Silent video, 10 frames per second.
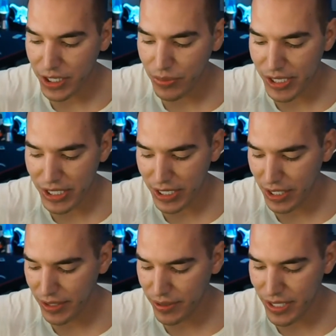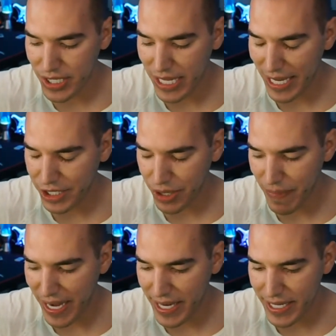the reason you could see that she
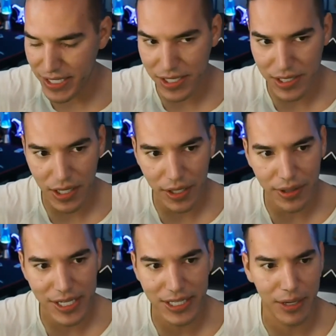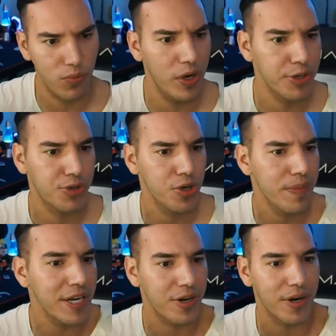made it is the little things, like what drew
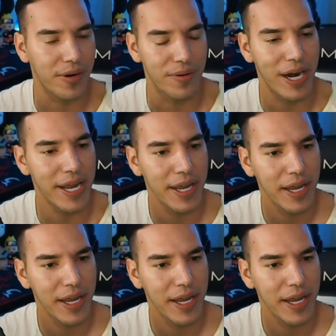me to her, right?